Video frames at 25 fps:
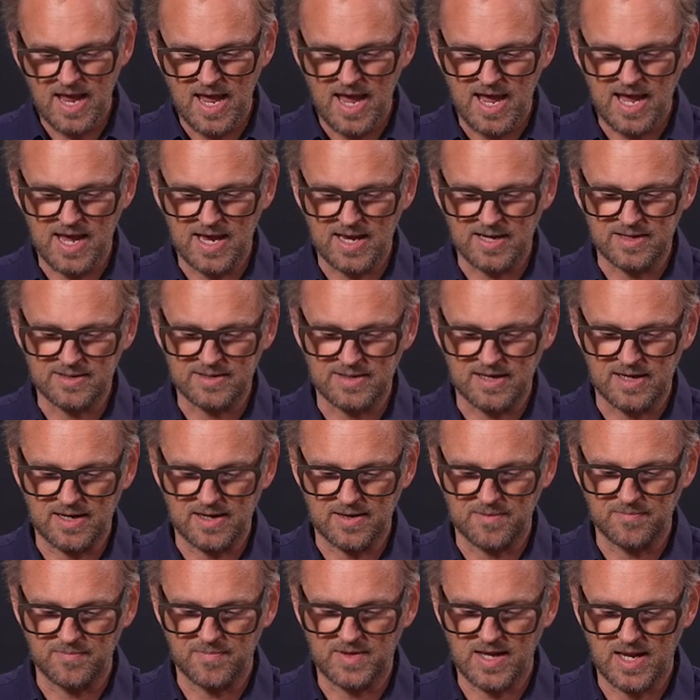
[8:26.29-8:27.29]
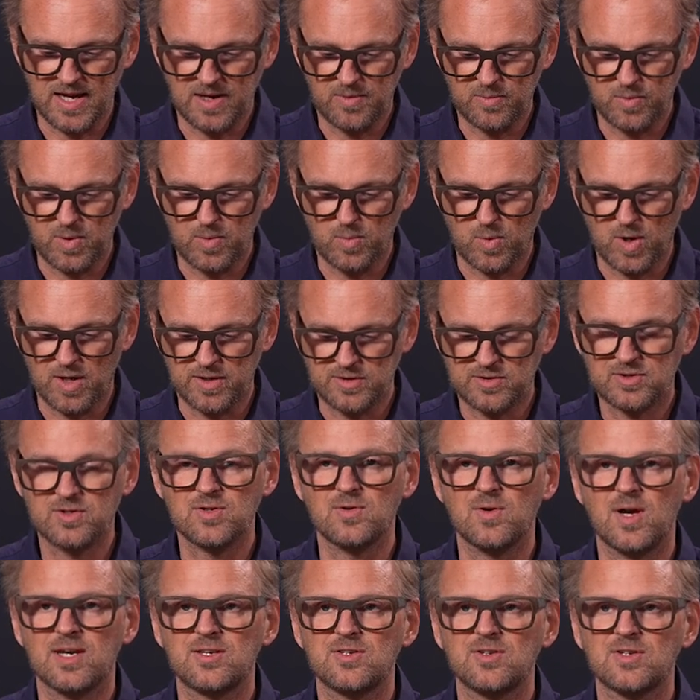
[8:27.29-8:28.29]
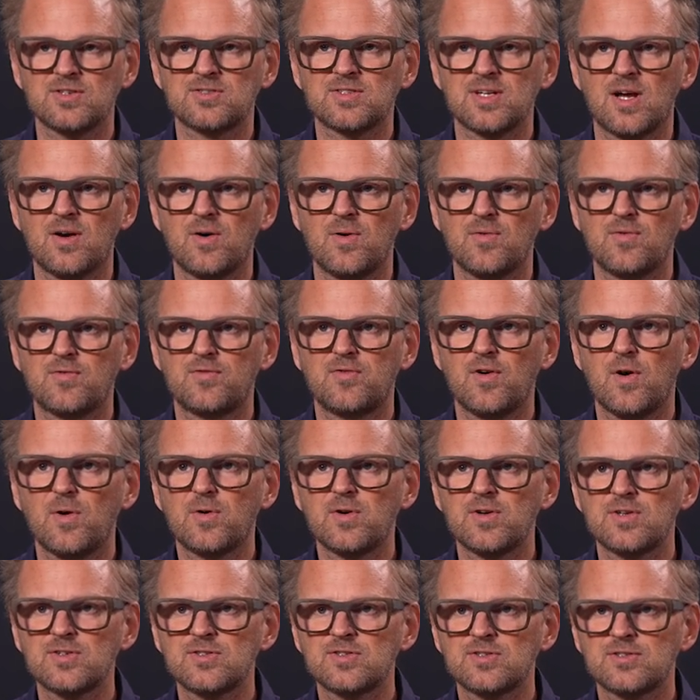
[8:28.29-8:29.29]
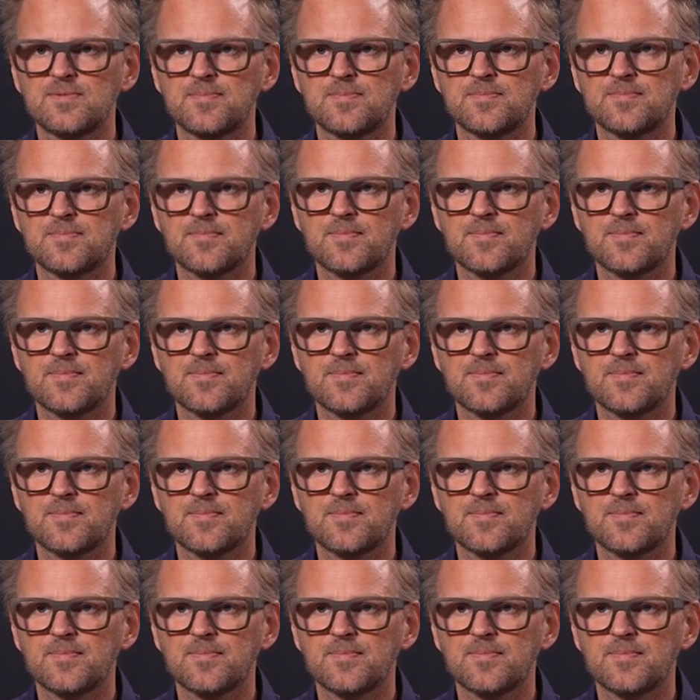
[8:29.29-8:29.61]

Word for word: And uh, then we want to adjust our focus.